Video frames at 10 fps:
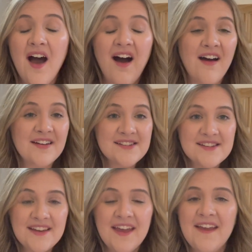
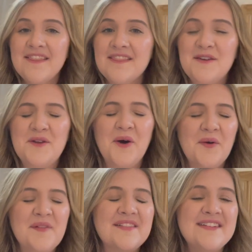Honestly, you
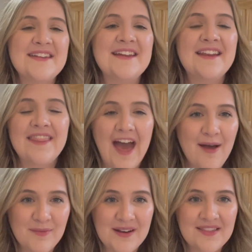don't need that
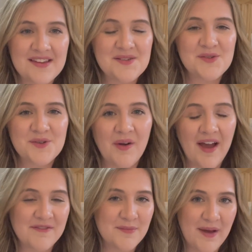many things. You don't
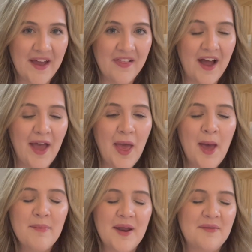have to buy a lot,
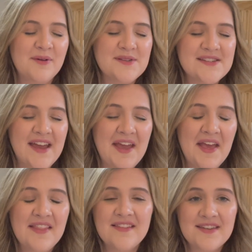but I will say
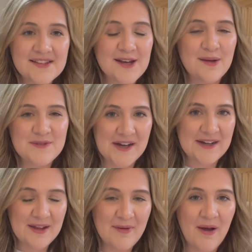things that I'm
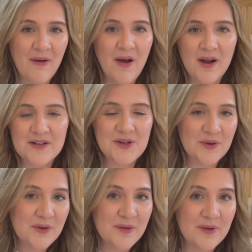talking about are
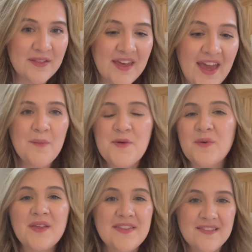totally worth it. But
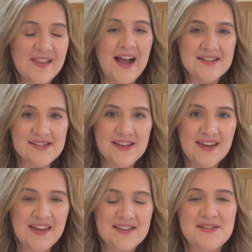really the last
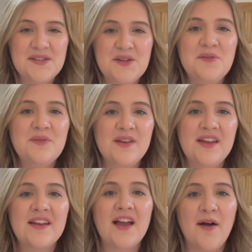thing is you
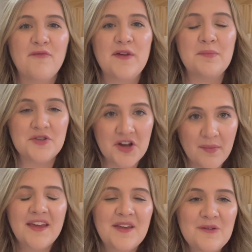need comfy pajamas.
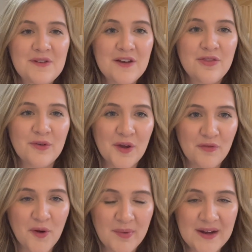Like you need 3 or
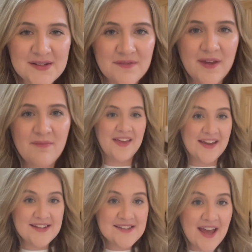4 pairs of them. Like
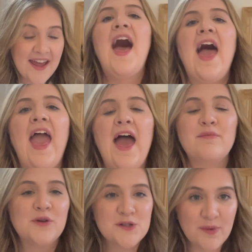I said, I had
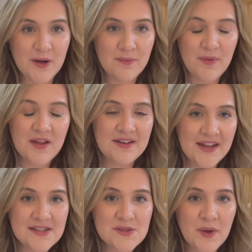postpartum
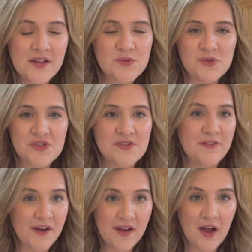night sweats, which is a
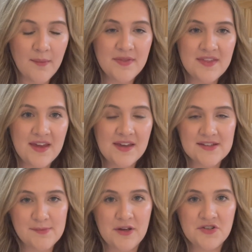very common thing,
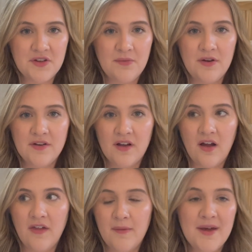especially when you're
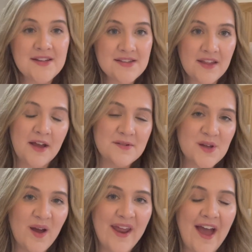on the medicine that I was
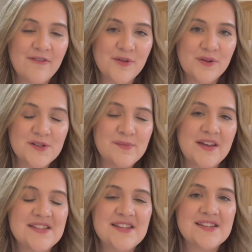on afterwards my
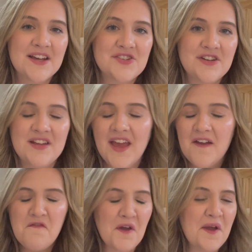C-section.
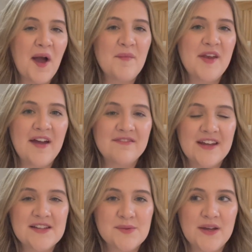Very common to have
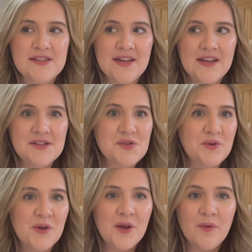night sweats. So
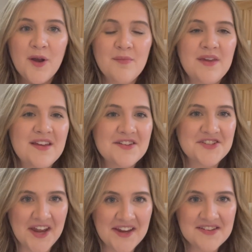you're gonna wanna be
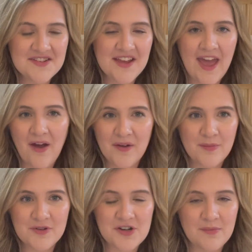changing out your
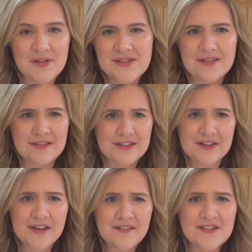pajamas
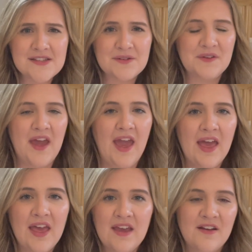literally every single day.
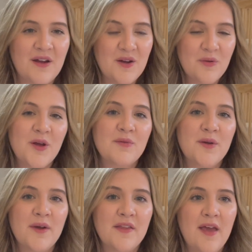You're not gonna wanna
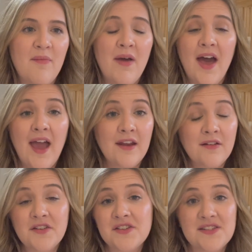rewear them. I know
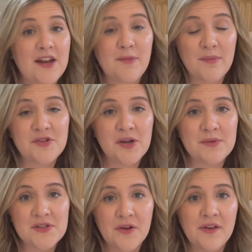I just stayed in my
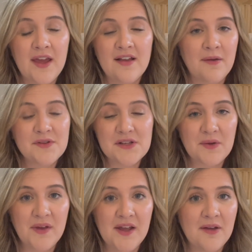pajamas all day. I wasn't
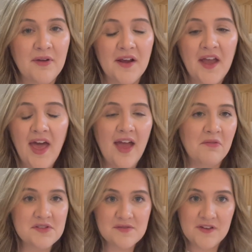going anywhere. I
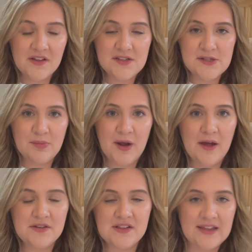wasn't feeling super
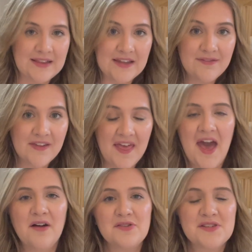out to like leaving the
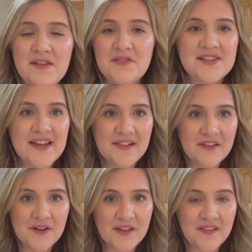house. You just like
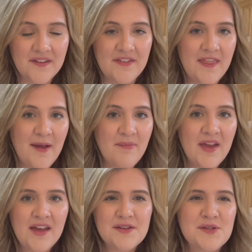literally live in them.
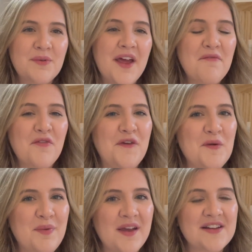So you wanna have a few
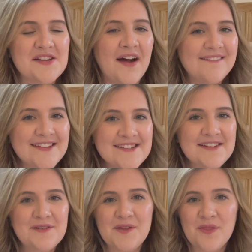pairs. Obviously
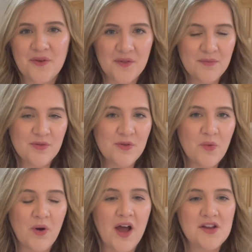you can throw them through the
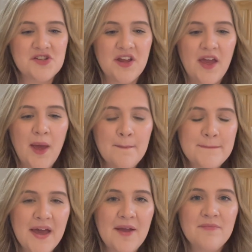wash,
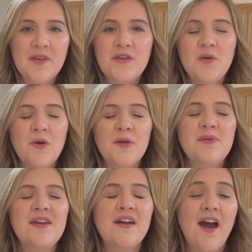but you want to
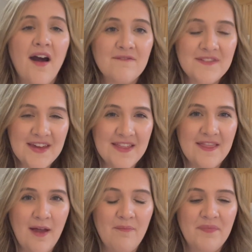be comfy in
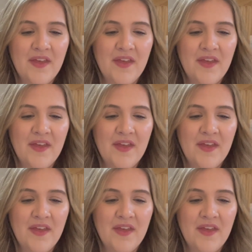them.